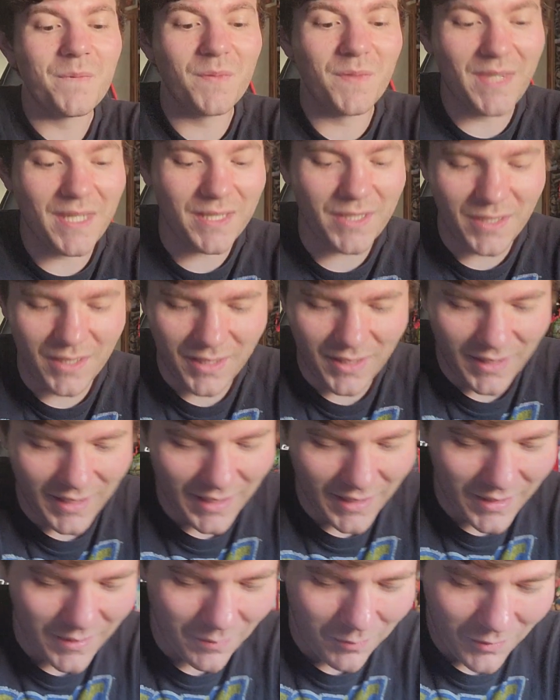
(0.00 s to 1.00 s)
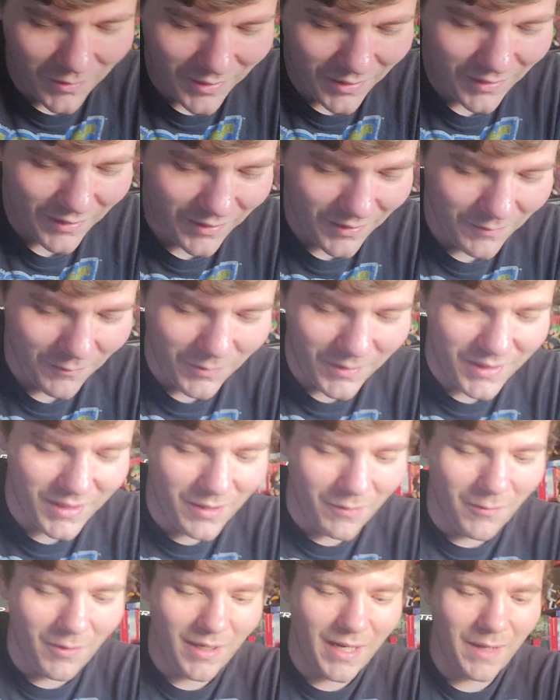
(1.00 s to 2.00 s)
This one was
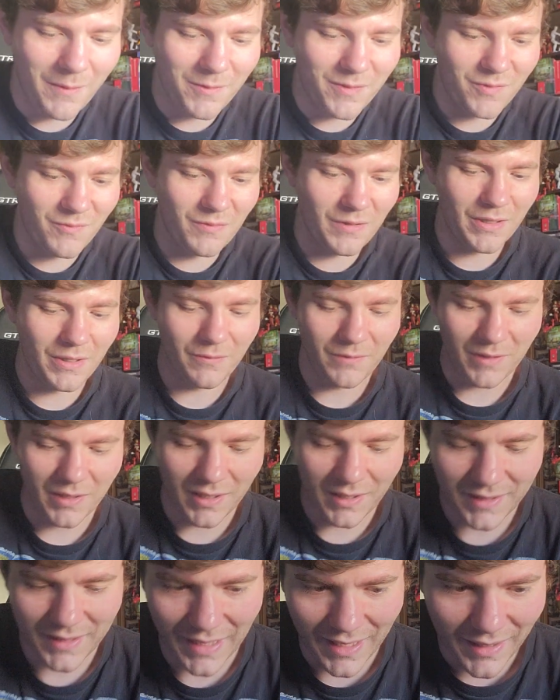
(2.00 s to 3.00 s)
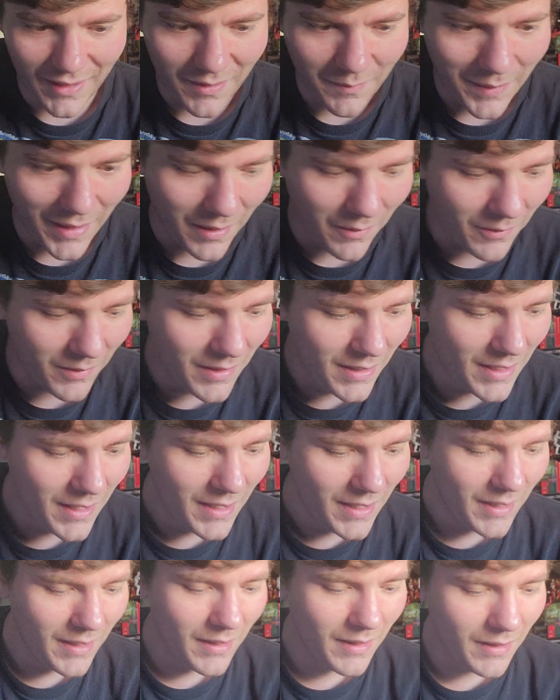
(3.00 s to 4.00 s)
the one I was really, really excited about.
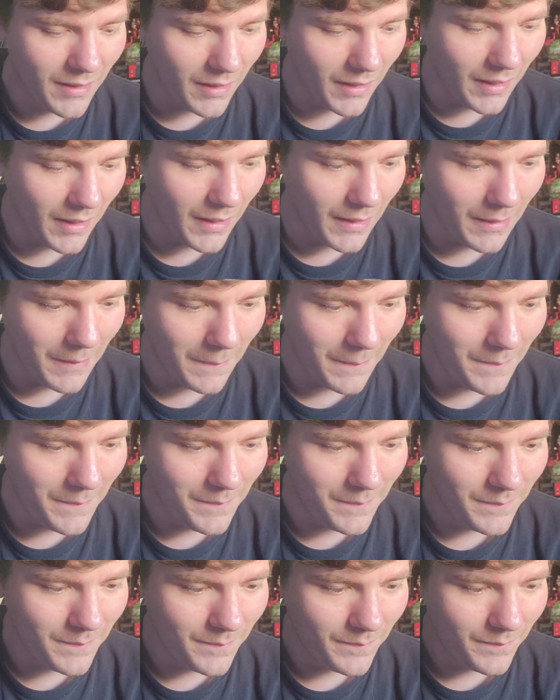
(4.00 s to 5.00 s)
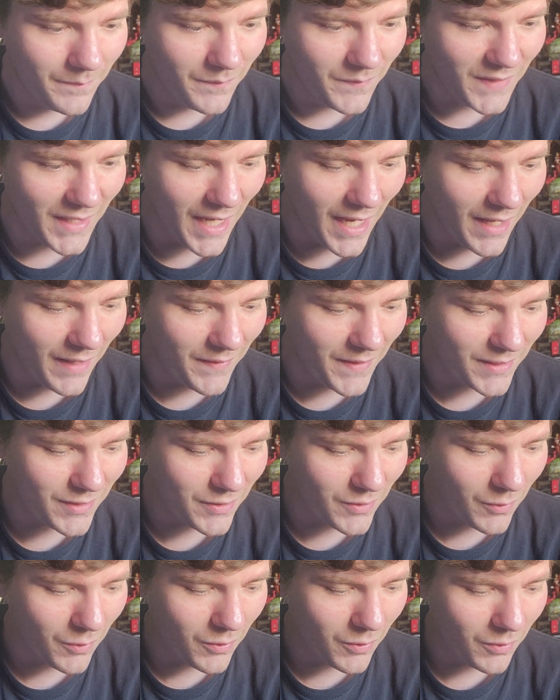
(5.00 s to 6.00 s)
Yeah, that's
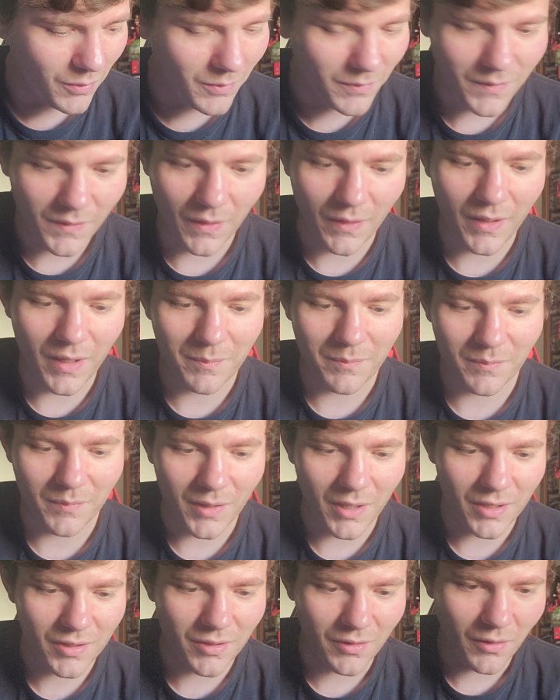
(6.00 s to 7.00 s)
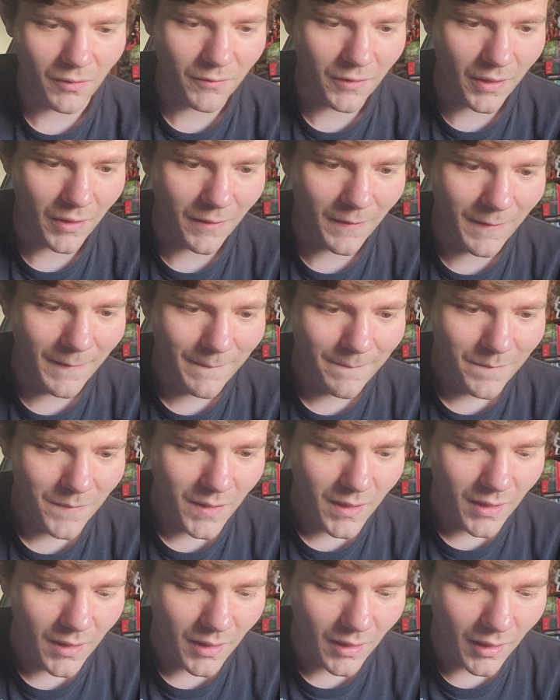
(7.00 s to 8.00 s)
so cool. Sorry, I'm gushing over here.
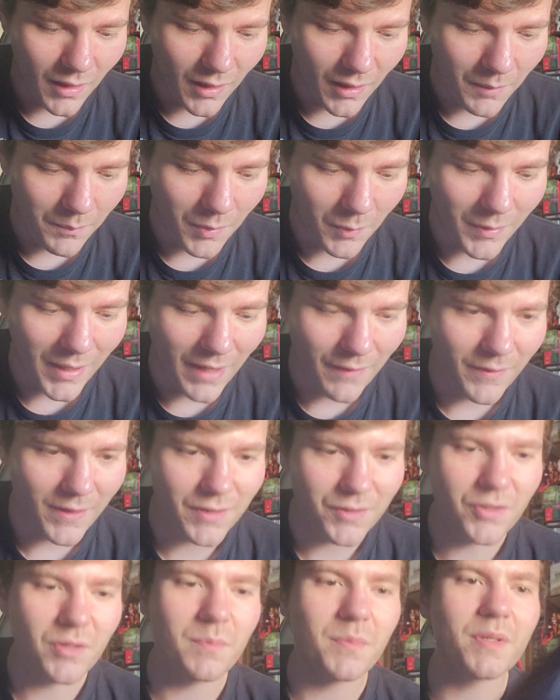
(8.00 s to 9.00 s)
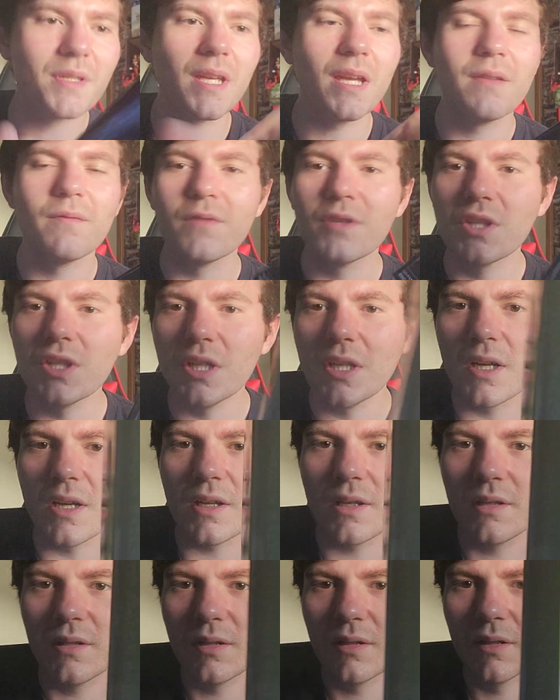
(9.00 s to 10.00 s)
But we have a Super Saiyan
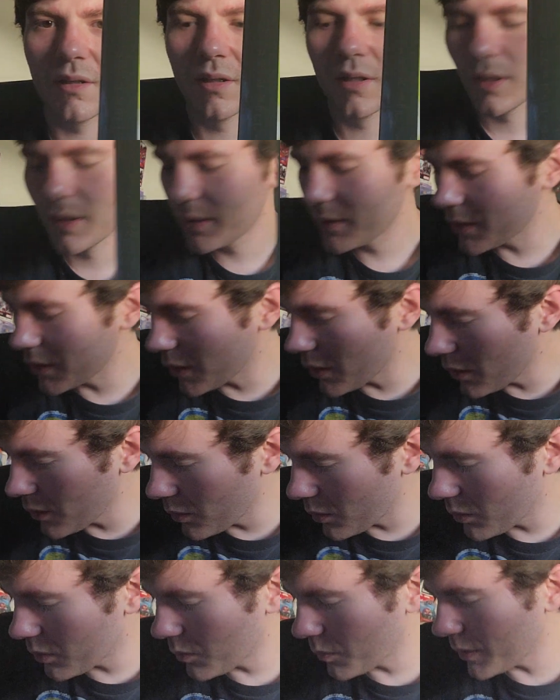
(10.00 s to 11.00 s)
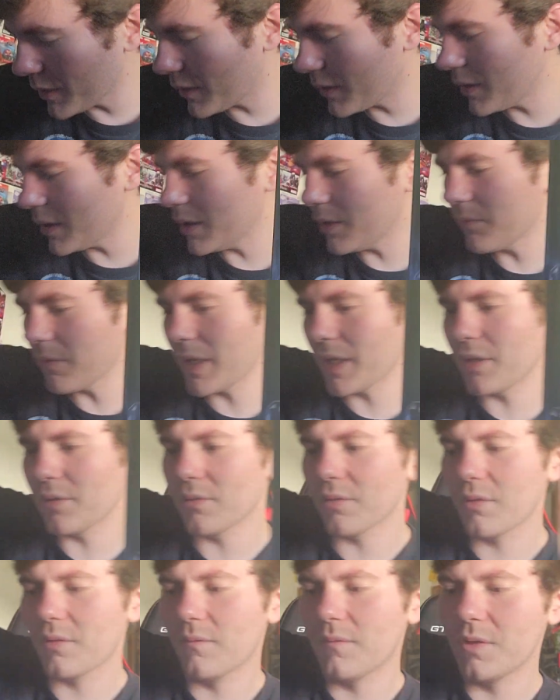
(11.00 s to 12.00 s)
Vegeta to go with the
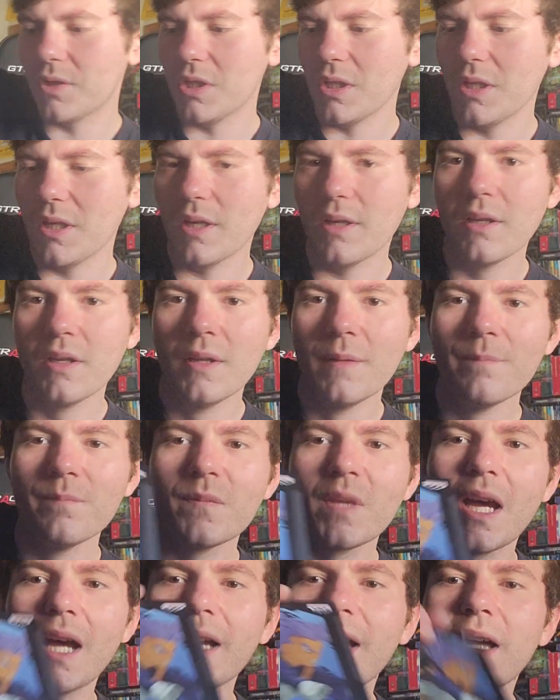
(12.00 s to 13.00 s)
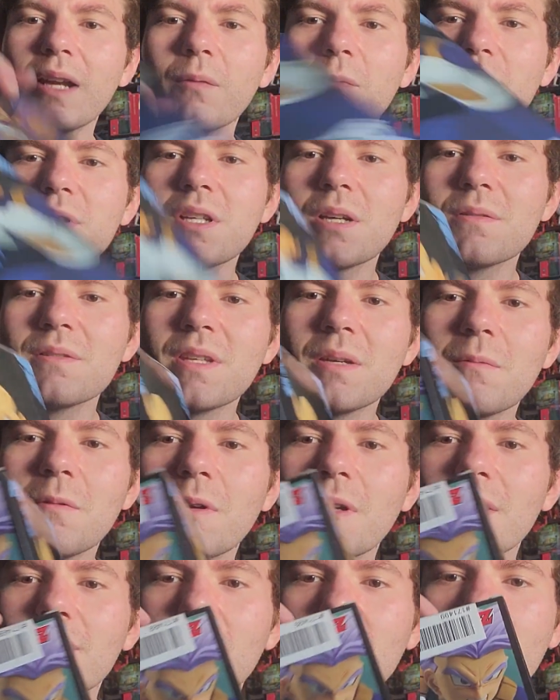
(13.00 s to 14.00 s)
regular Vegeta. I kind of wish I was able to
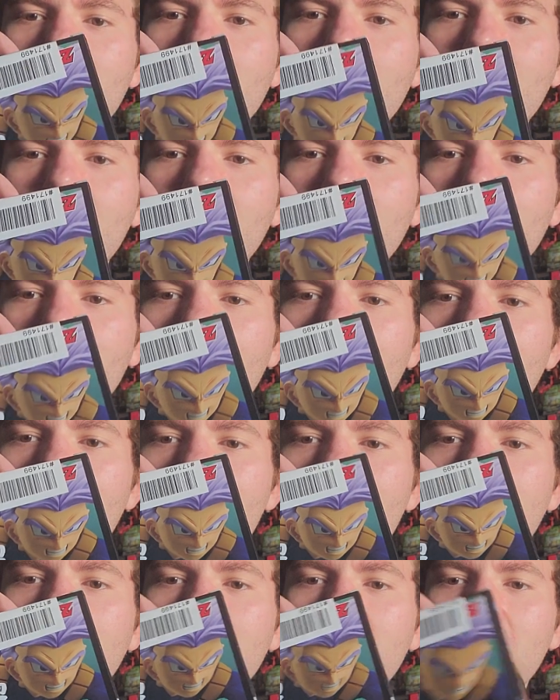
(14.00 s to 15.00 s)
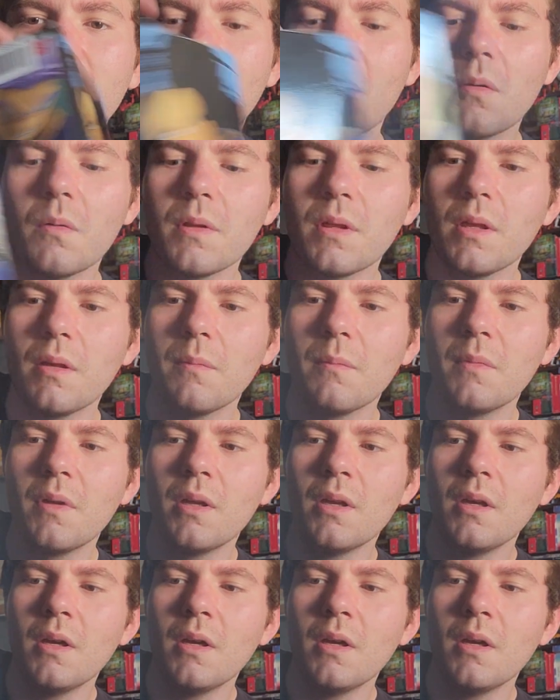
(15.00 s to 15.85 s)
get the Trunks figure that's supposed to go with him,